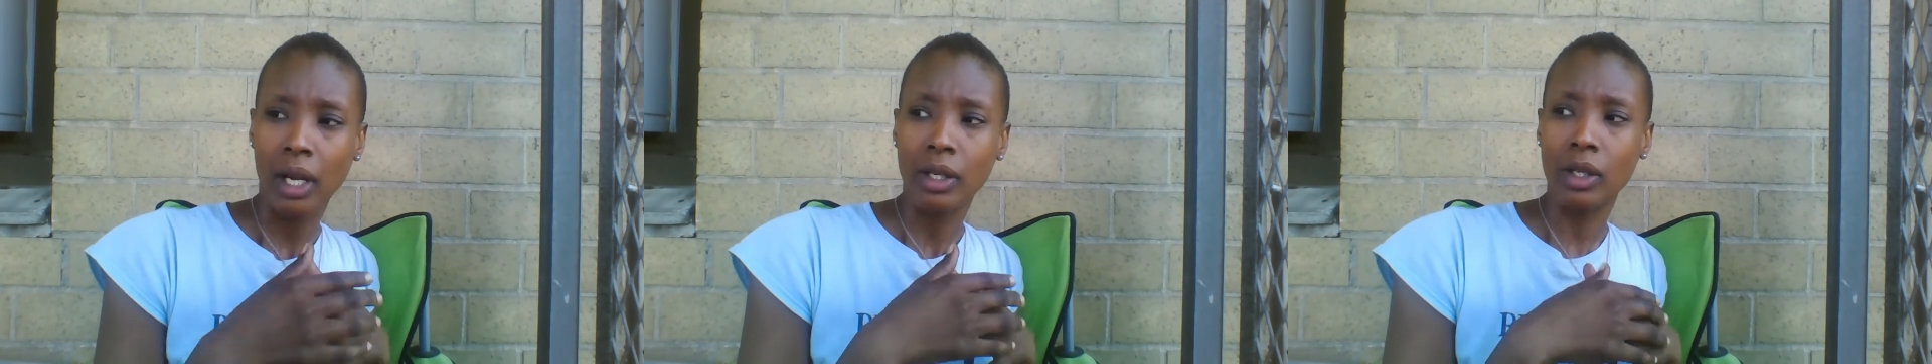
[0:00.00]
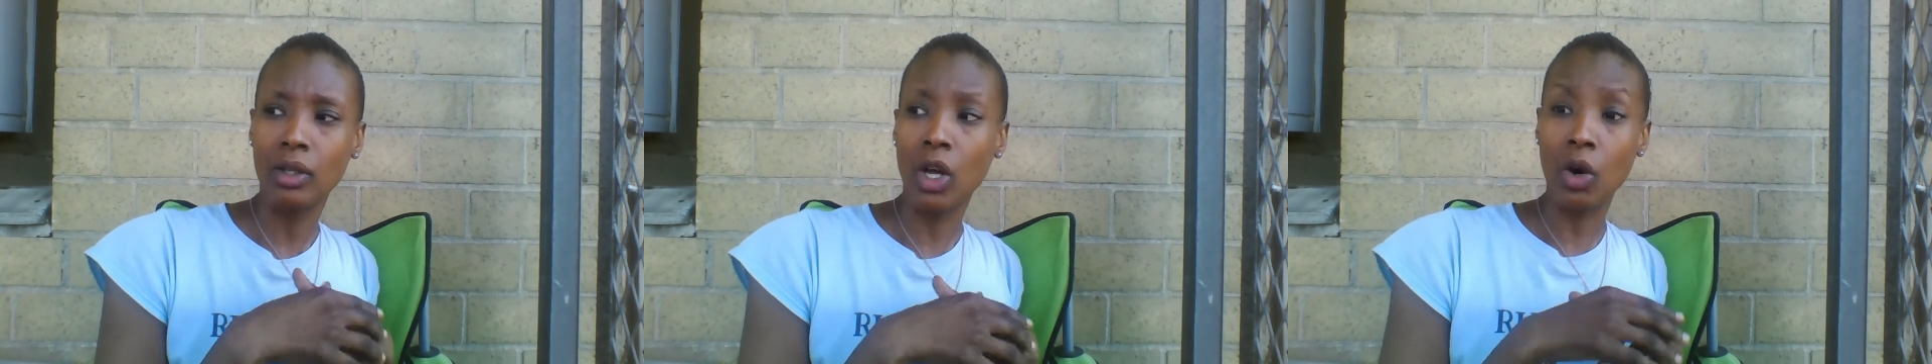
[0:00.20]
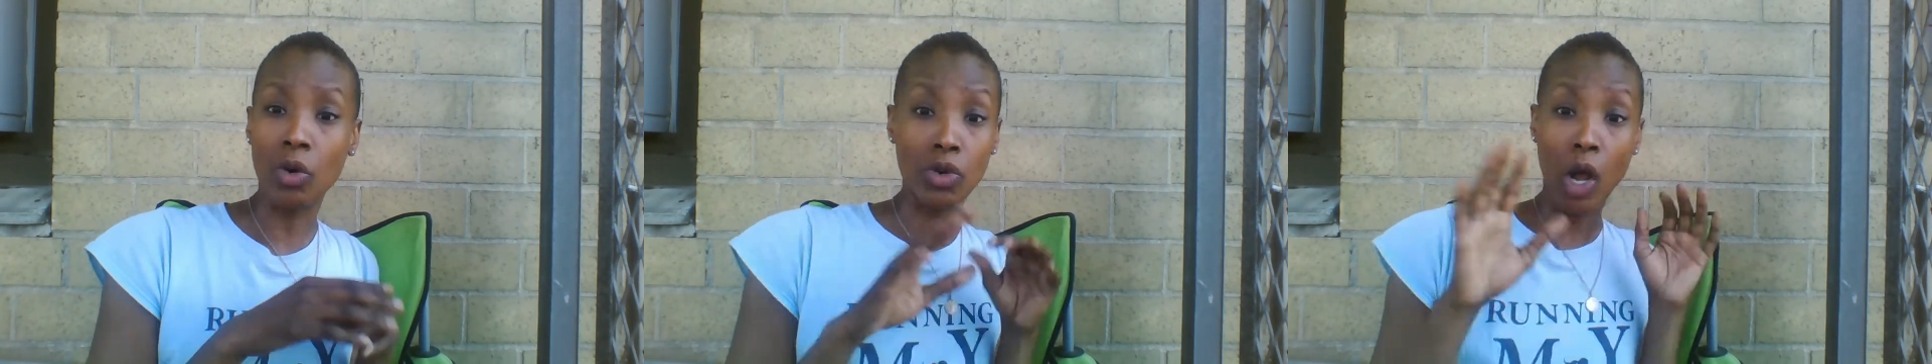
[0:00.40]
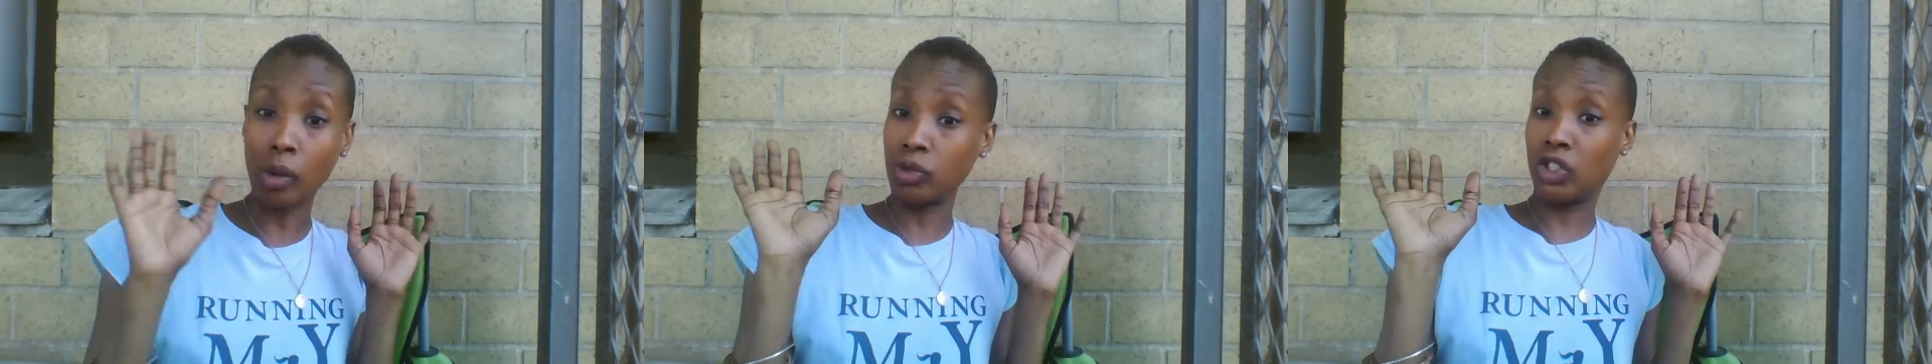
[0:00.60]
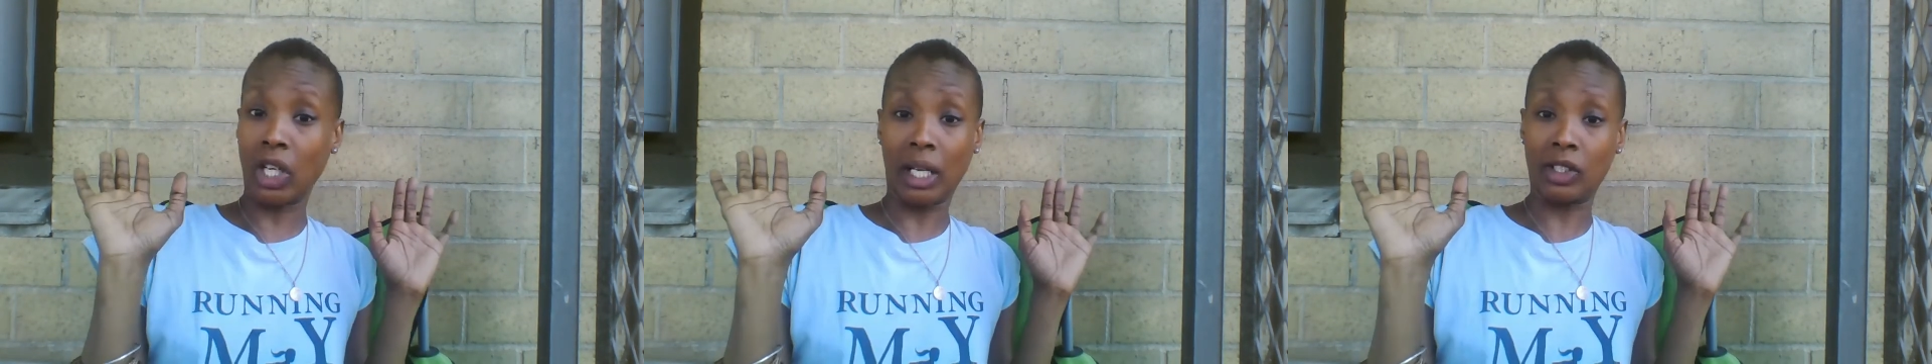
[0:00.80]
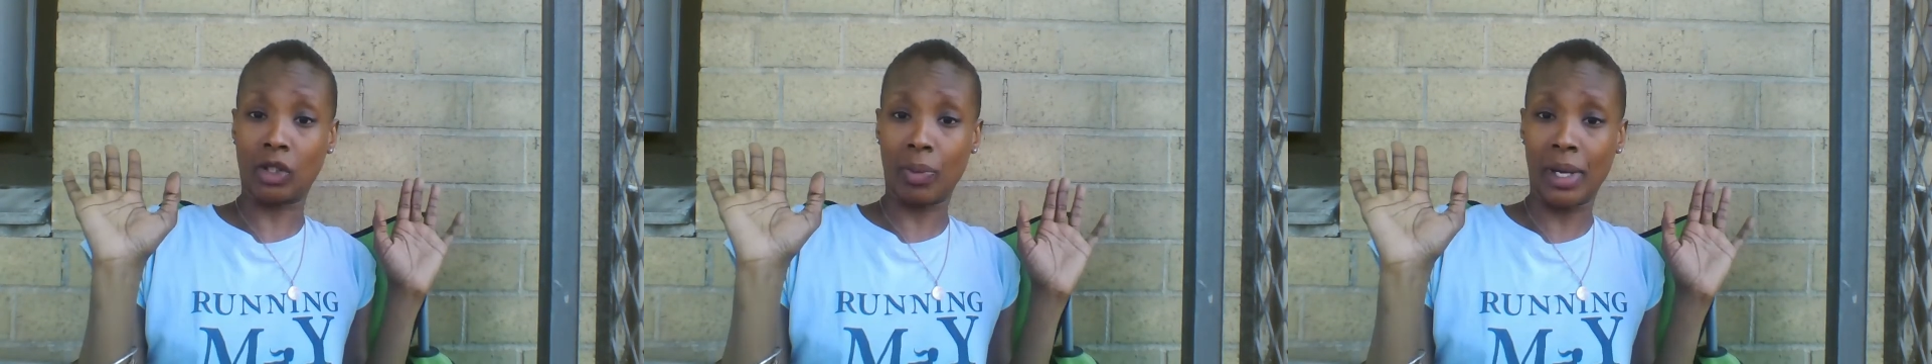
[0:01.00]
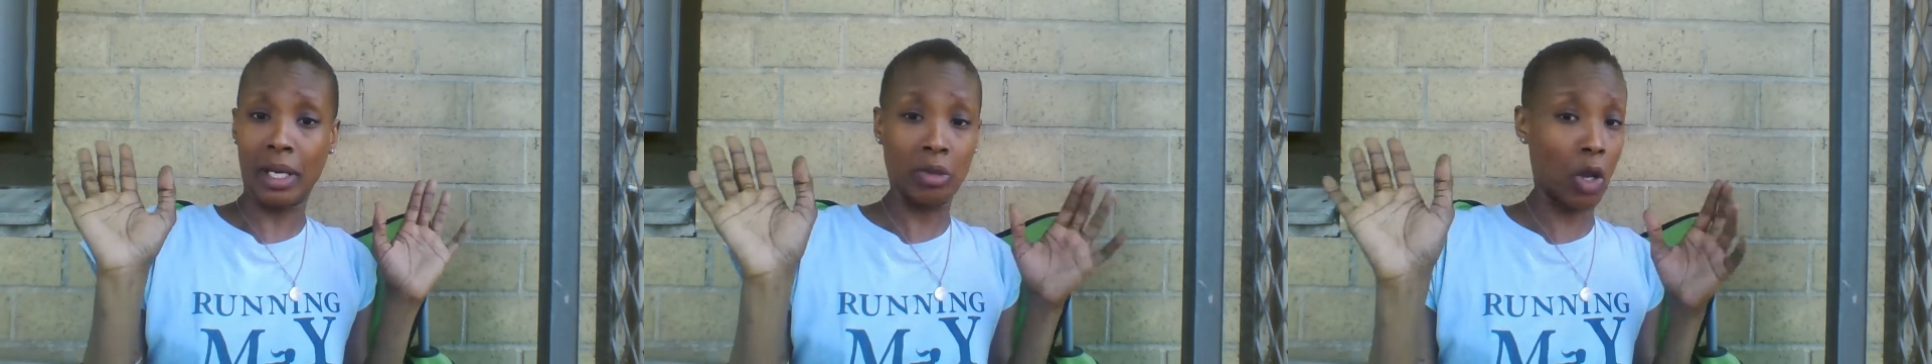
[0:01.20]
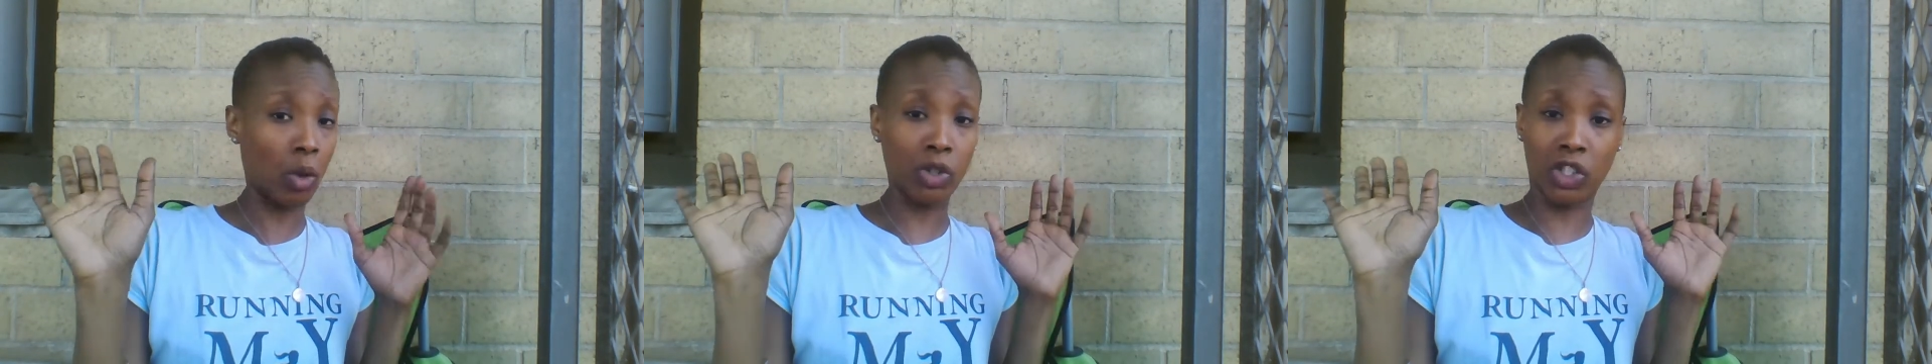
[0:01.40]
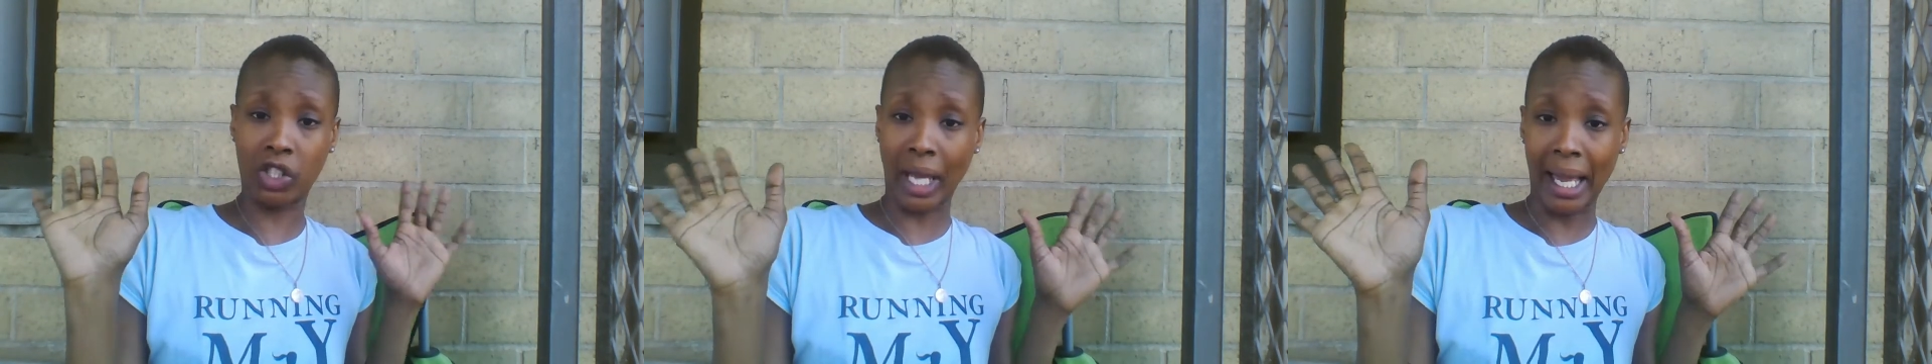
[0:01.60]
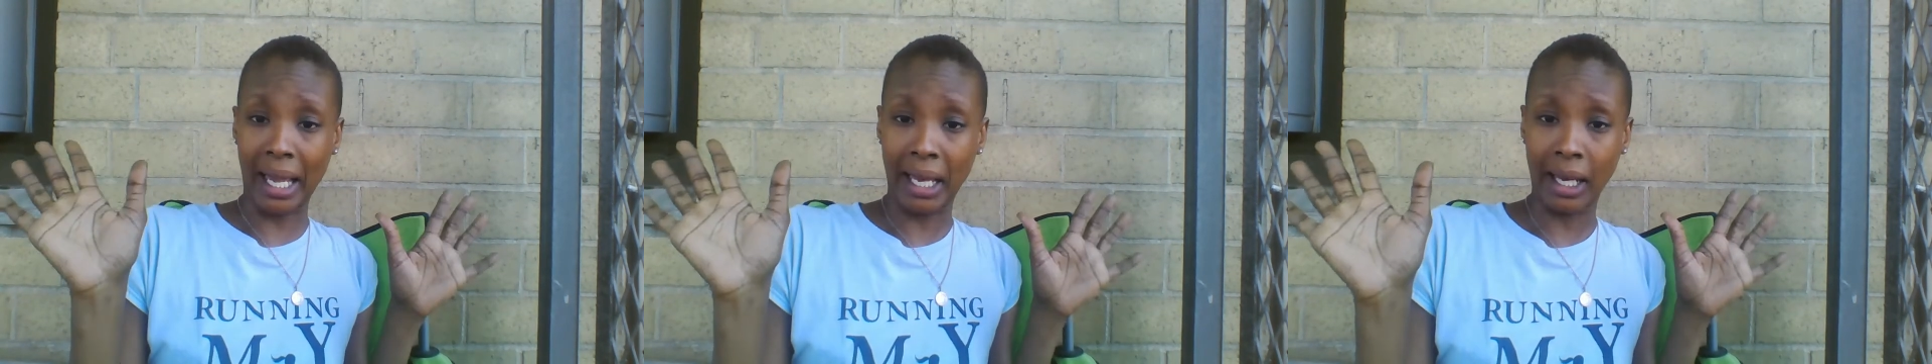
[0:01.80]
You know, no judgment, no
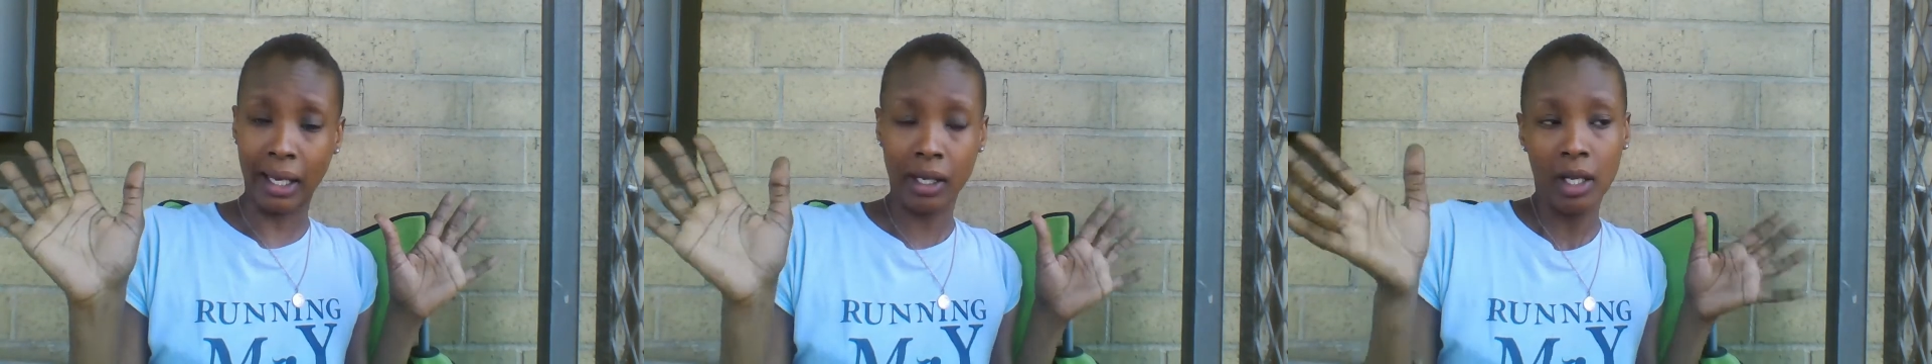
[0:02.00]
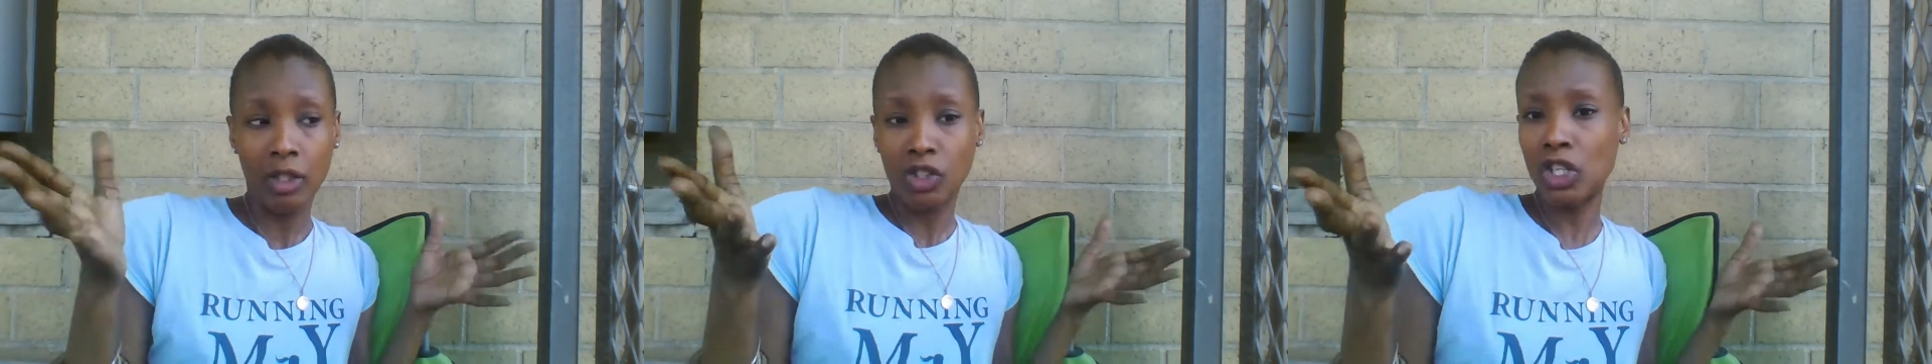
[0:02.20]
shade,